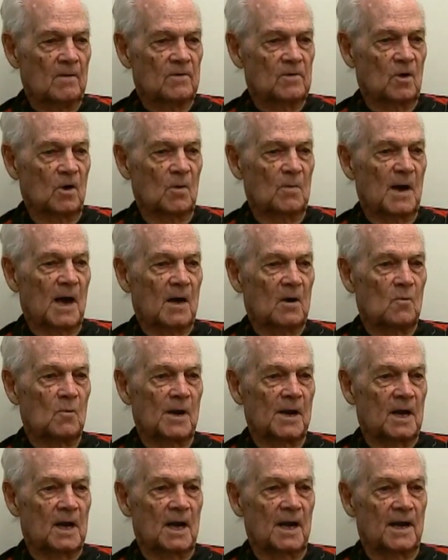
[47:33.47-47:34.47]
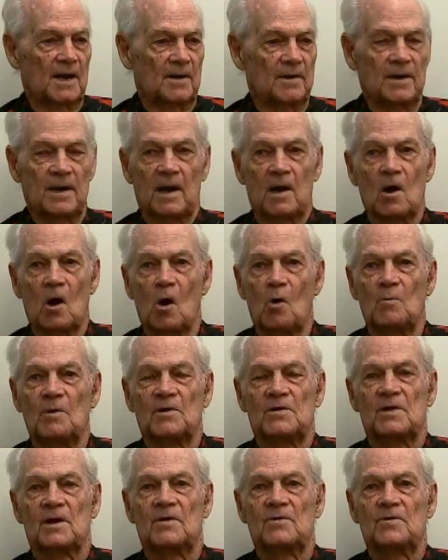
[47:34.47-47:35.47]
So about a week later, he called me
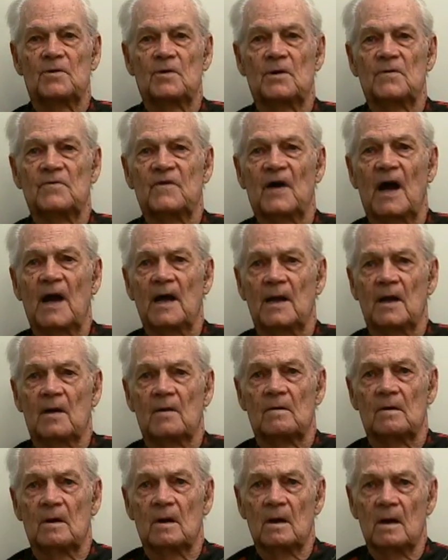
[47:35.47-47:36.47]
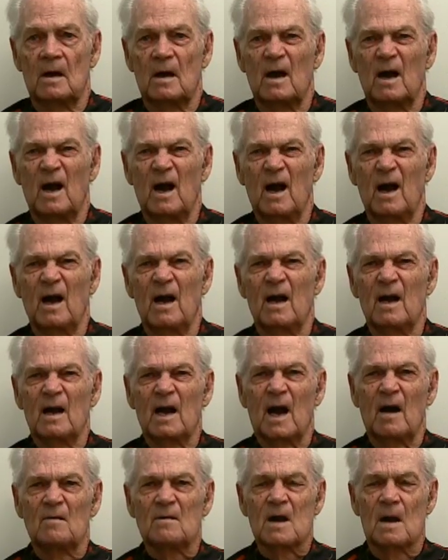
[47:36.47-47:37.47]
and said, you're invited. And
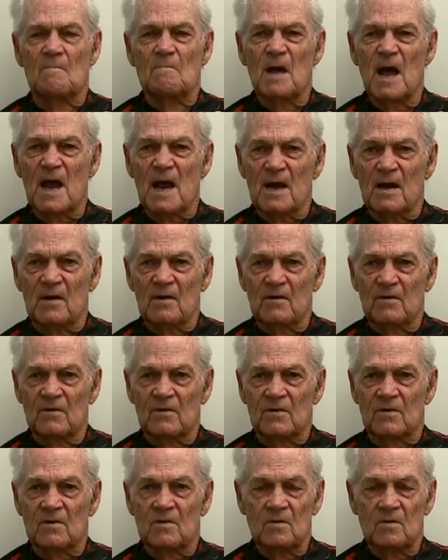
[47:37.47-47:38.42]
I was amazed.